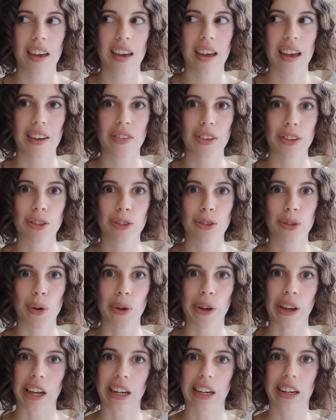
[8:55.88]
I feel
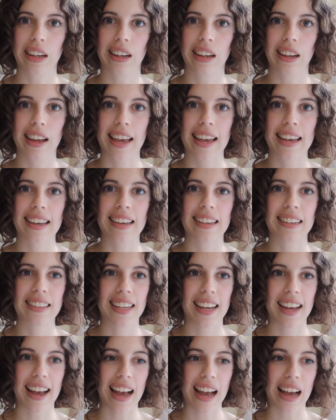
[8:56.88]
so good.
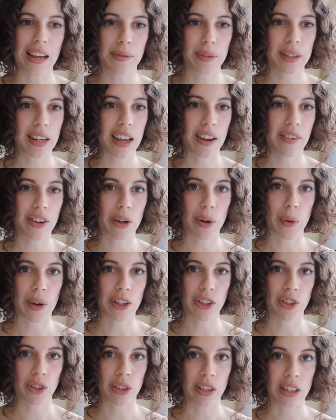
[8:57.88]
And I'm never
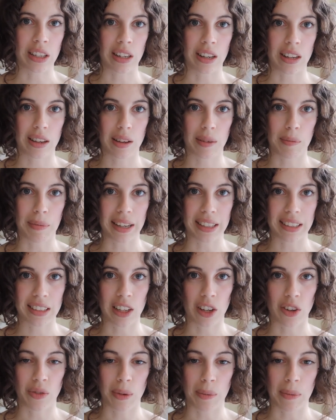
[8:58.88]
questioning
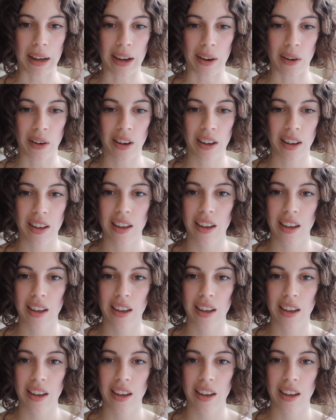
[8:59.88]
myself about